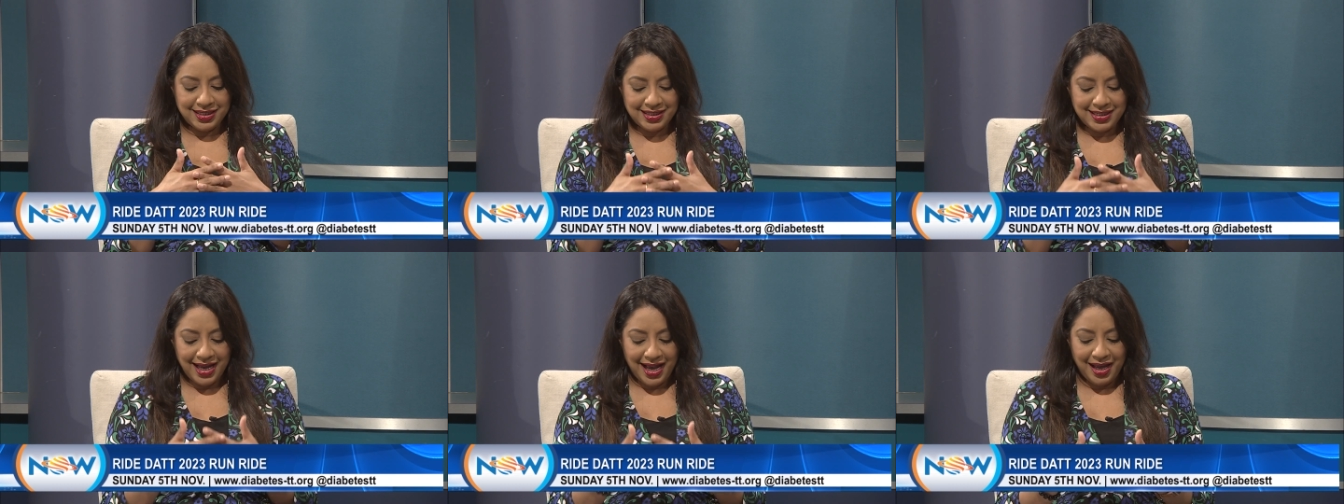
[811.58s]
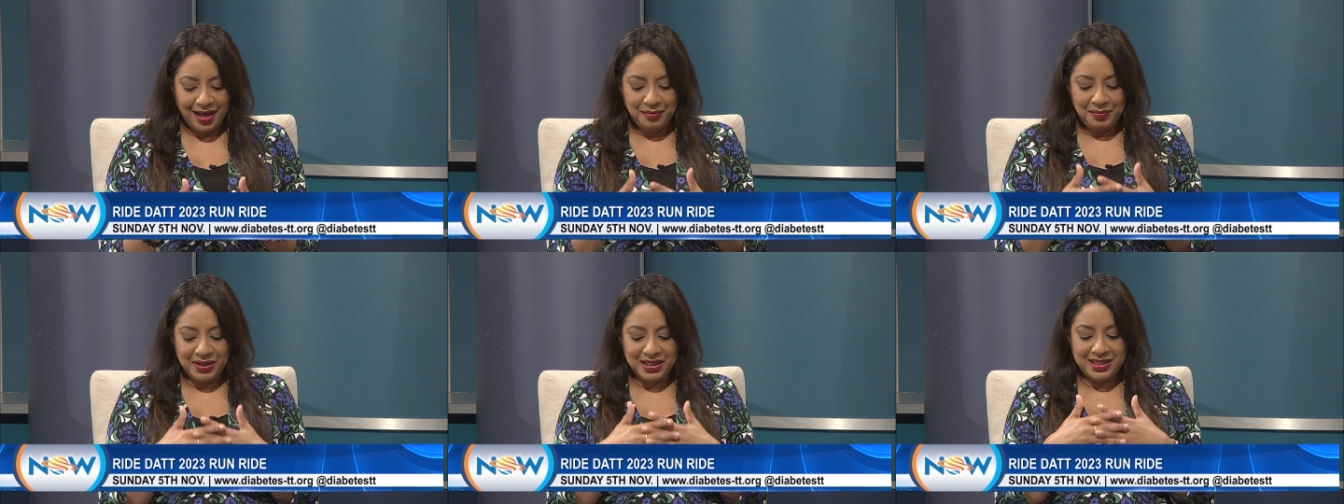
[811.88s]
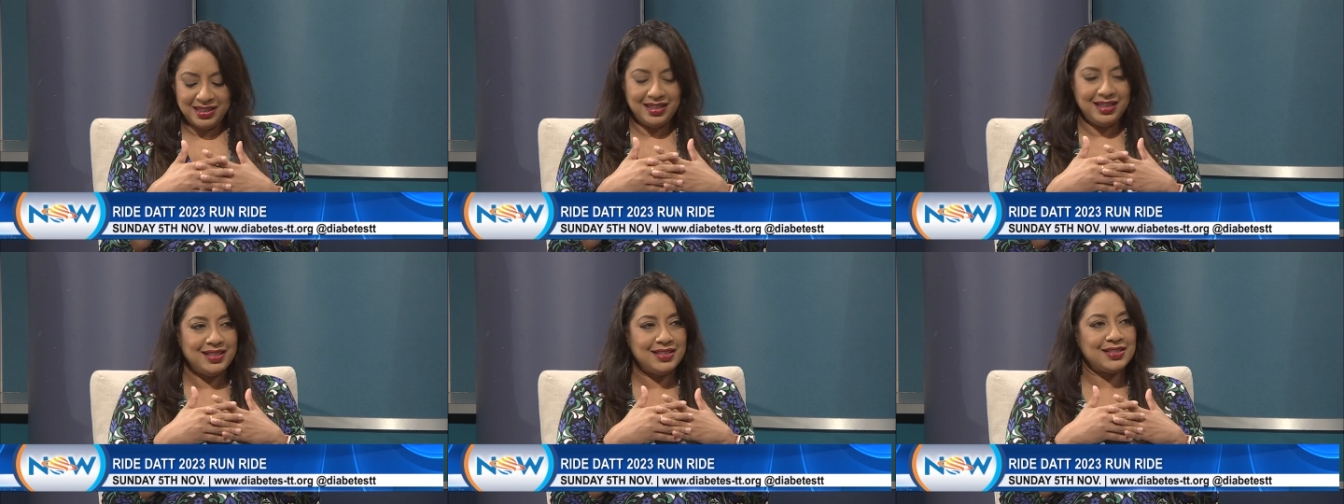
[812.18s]
the
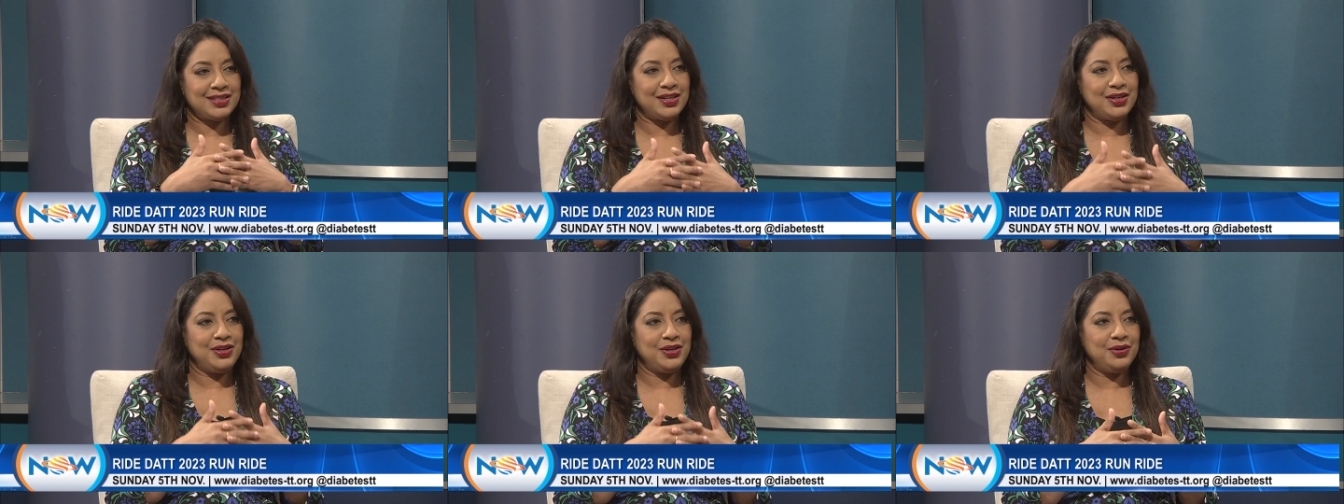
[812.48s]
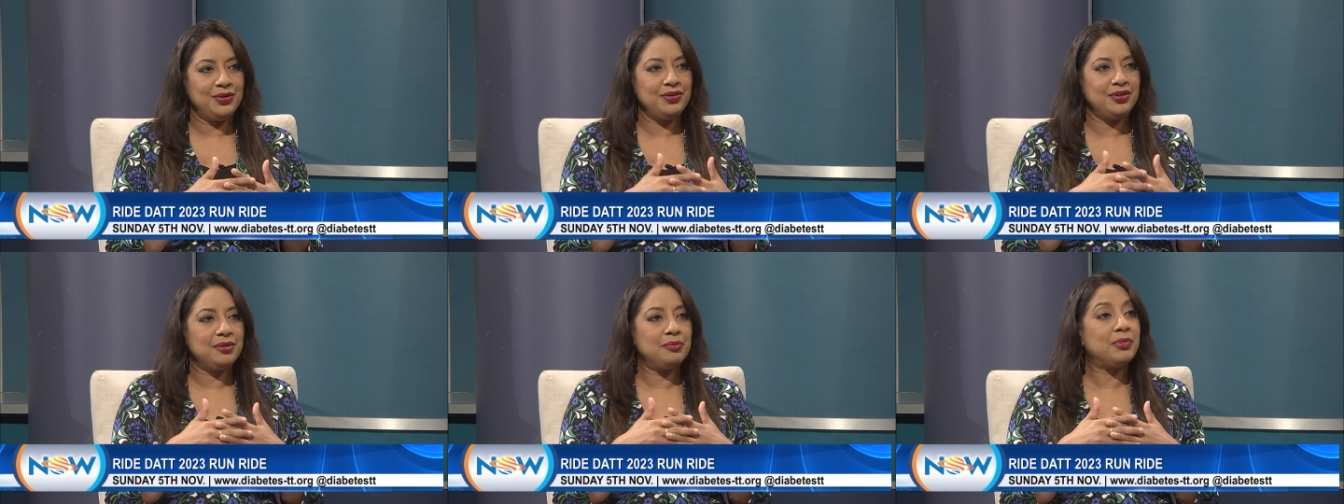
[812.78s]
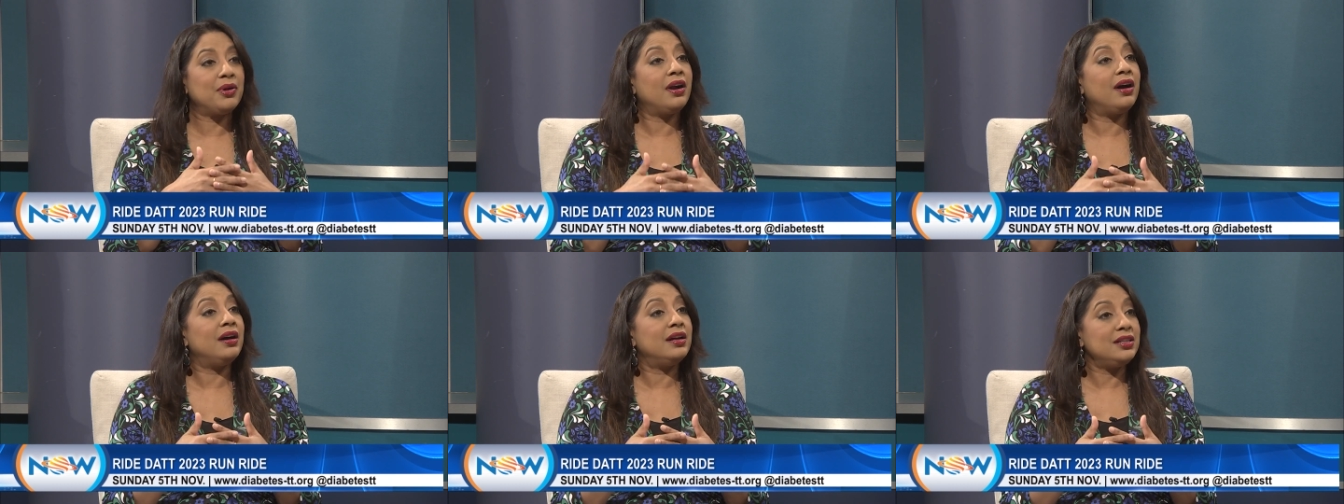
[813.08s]
Diabetes
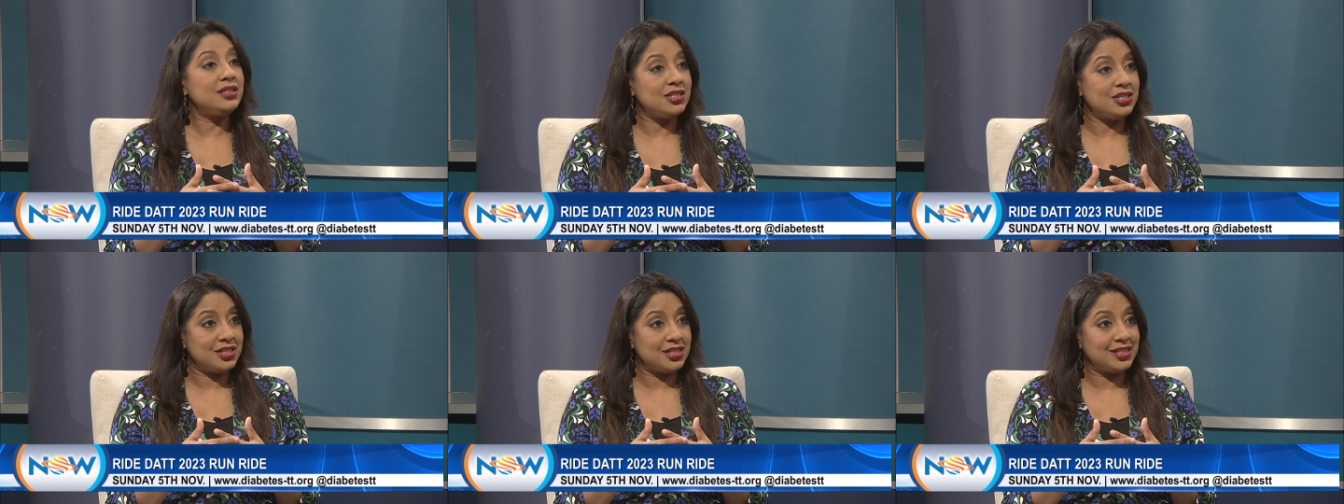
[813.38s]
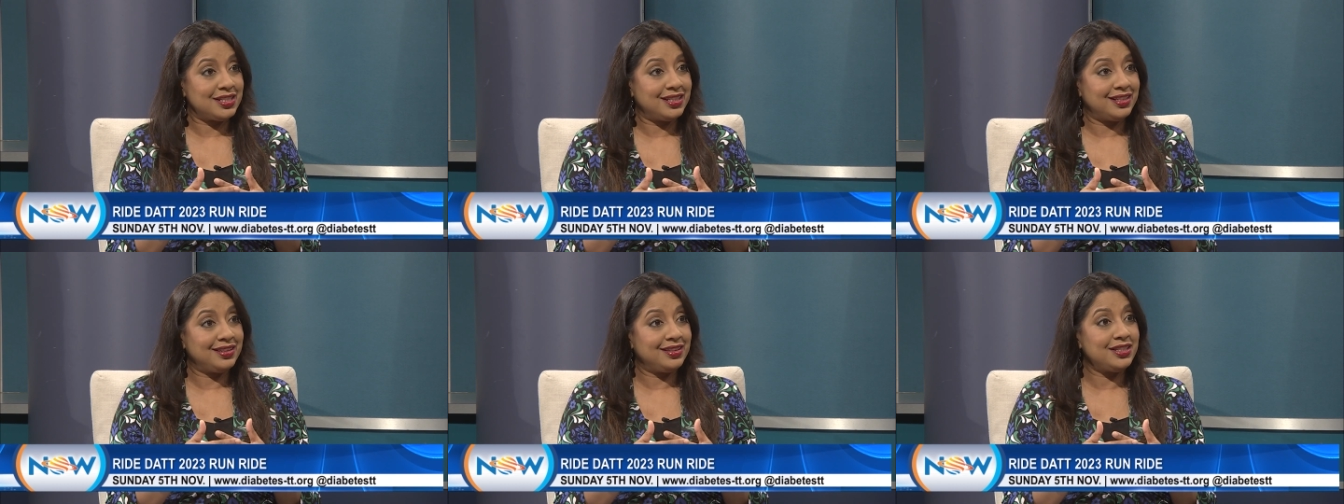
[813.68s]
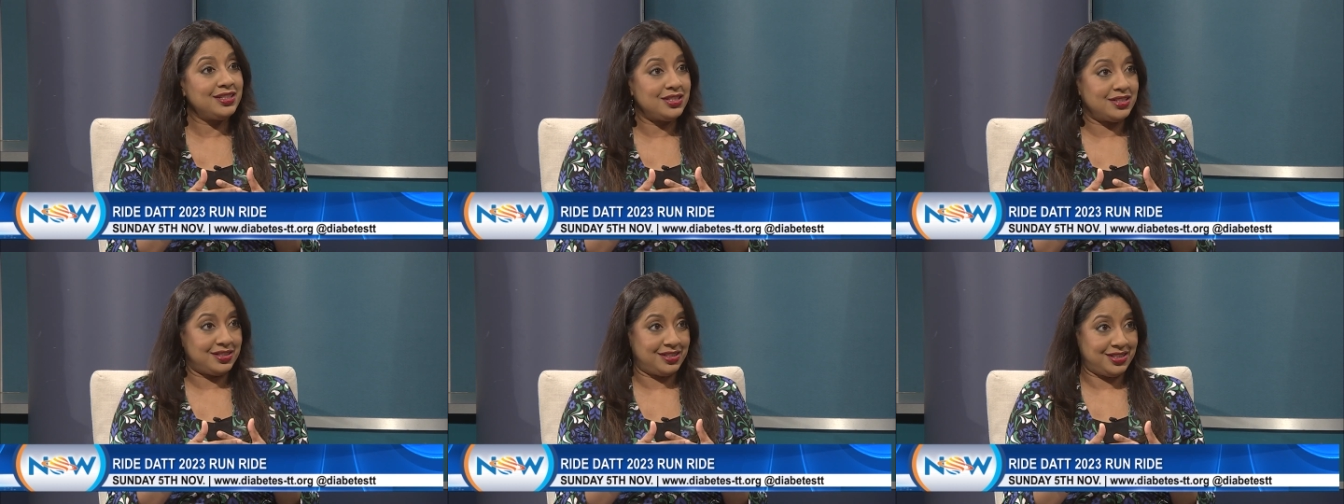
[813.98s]
Youth Branch
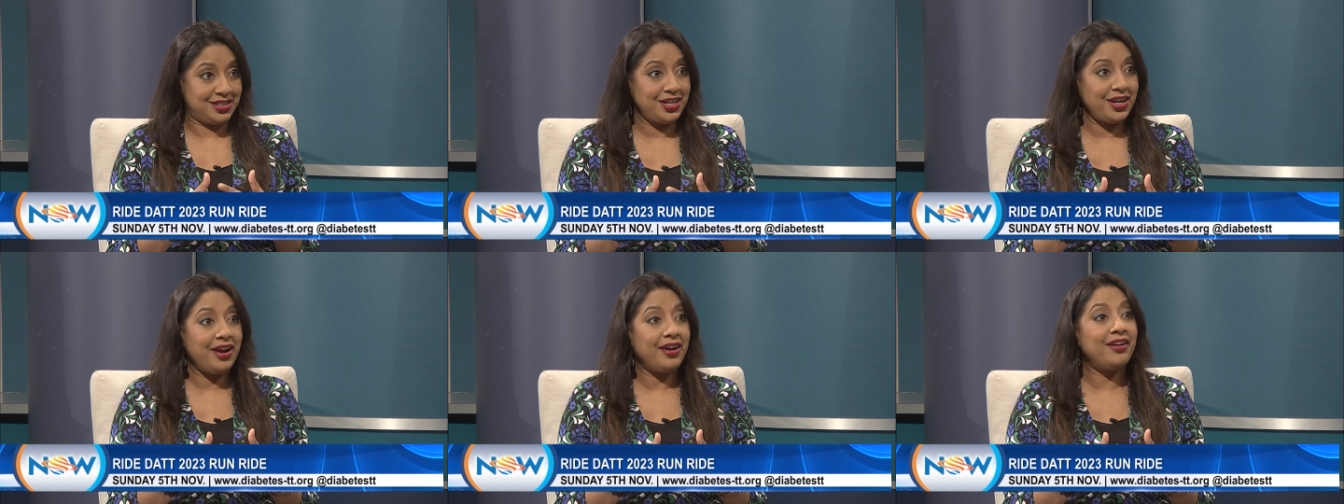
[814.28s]
yeah, chair,